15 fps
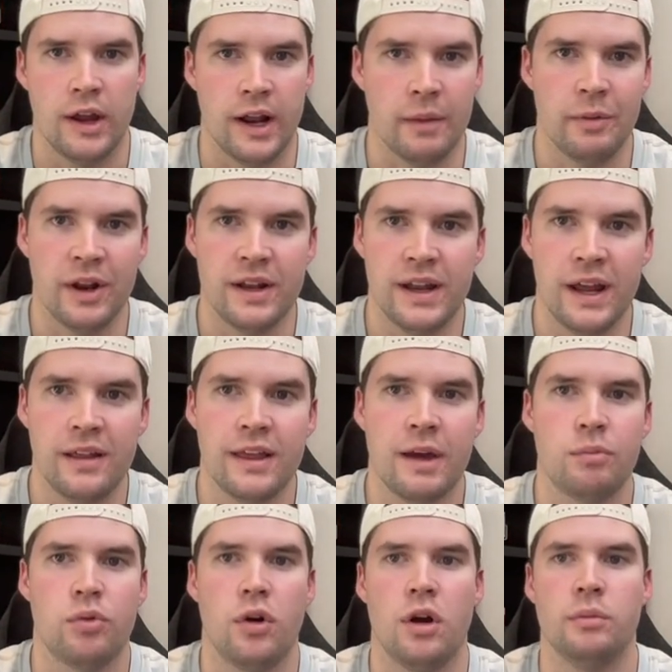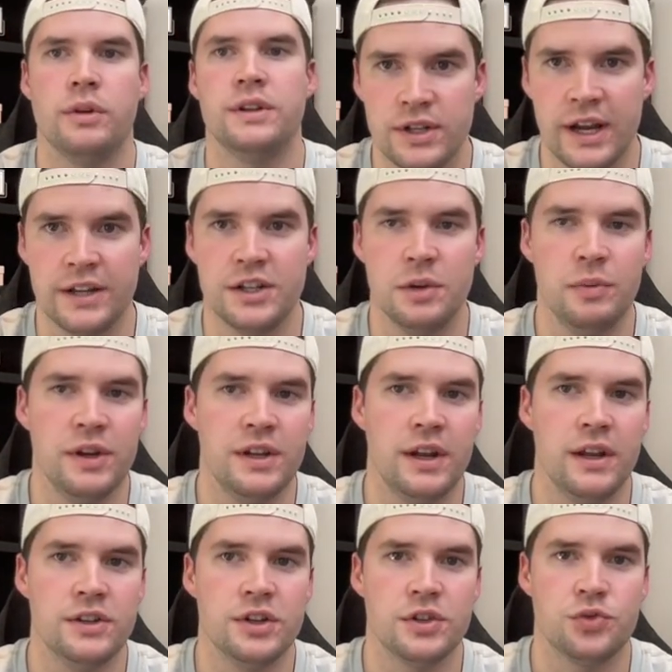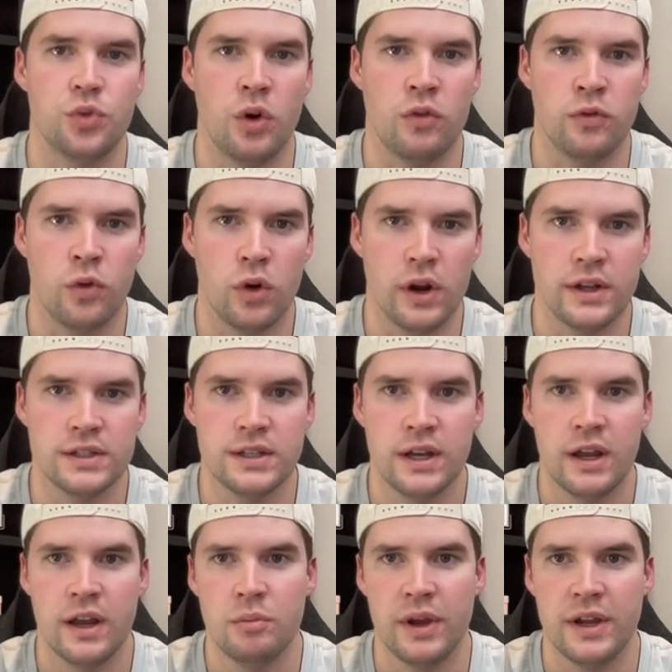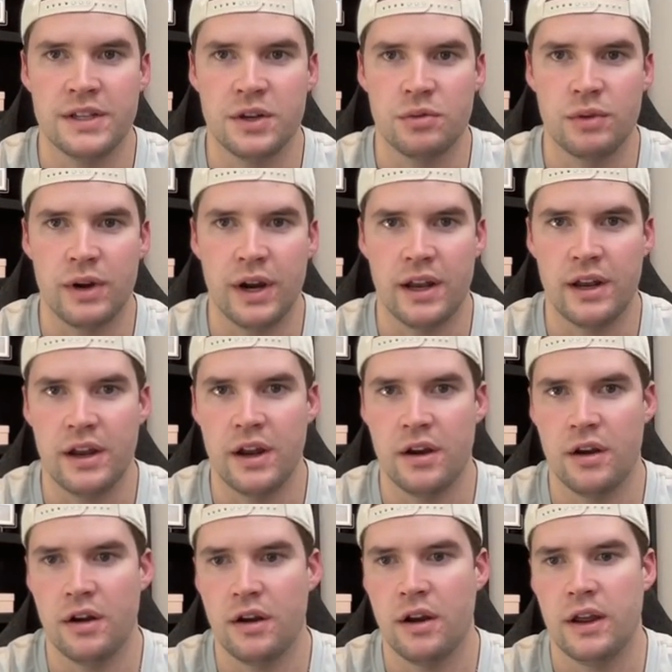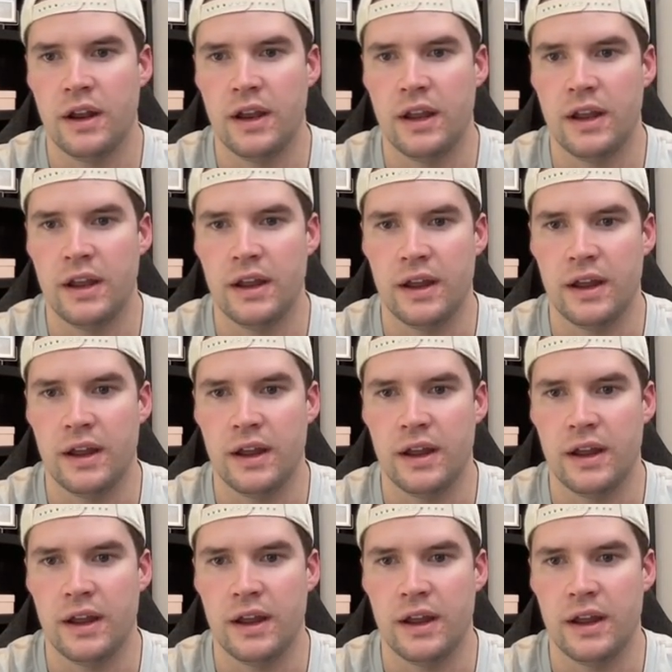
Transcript: and I'm going to take that prompt ChatGPT just wrote for us, paste it right in here and hit